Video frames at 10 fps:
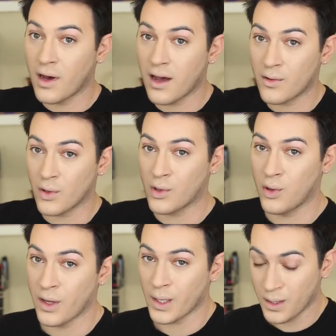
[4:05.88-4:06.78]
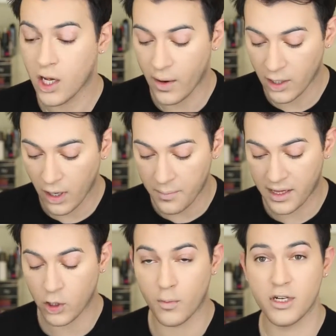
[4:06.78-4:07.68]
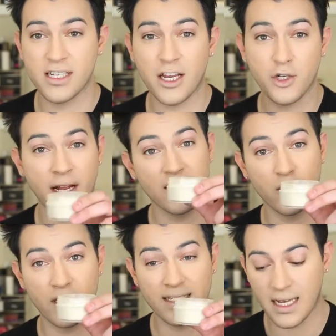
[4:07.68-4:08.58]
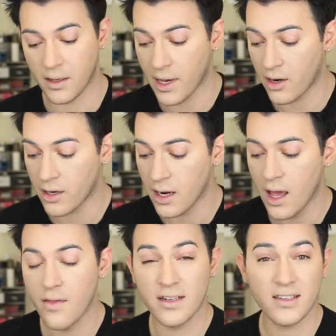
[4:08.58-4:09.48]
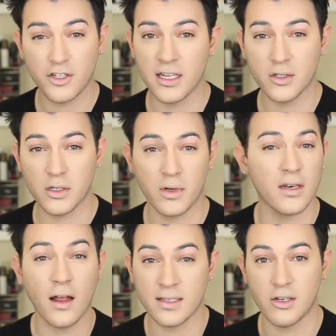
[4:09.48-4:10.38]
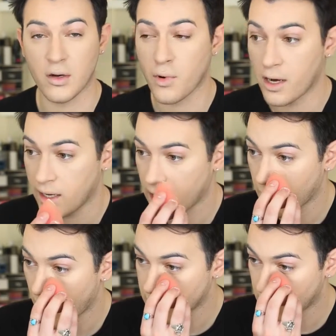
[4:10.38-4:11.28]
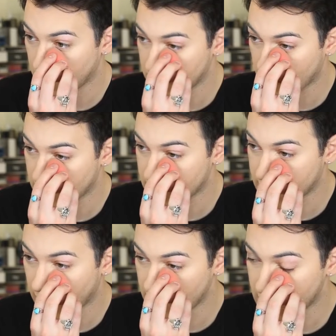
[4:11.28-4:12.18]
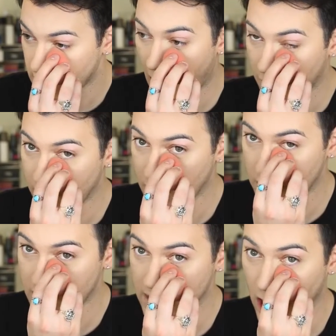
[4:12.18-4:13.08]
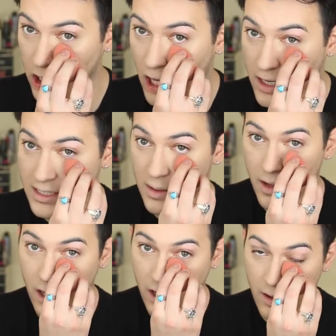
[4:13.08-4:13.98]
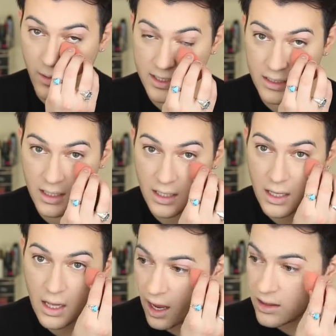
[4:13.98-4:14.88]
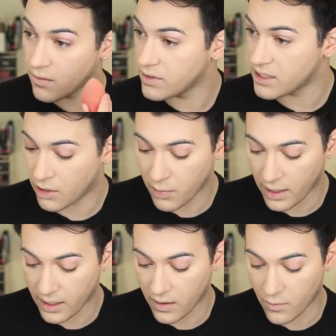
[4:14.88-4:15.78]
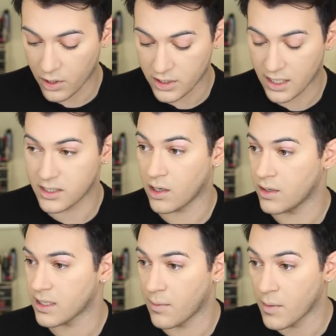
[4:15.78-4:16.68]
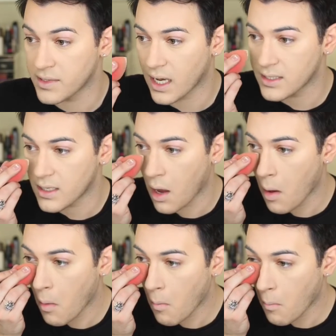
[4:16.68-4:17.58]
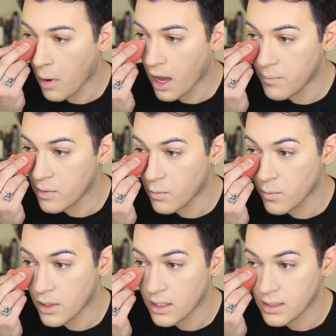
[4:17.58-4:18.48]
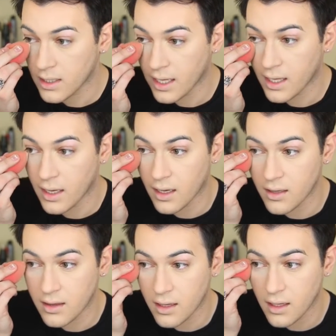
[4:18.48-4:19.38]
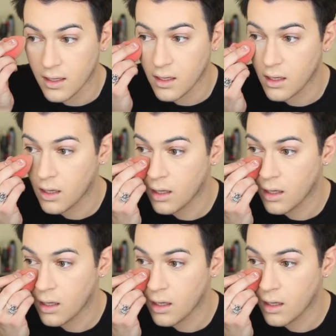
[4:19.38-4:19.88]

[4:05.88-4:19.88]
mug real quick. Go ahead and grab the Laura Mercier Translucent Setting Powder. This is the translucent one, not the Secret Brightening, and I'm actually gonna use that to set. I've been using this a lot to set my under eye recently. I love the Secret Brightening, of course, you guys know this, I'm obsessed. But I've been really liking the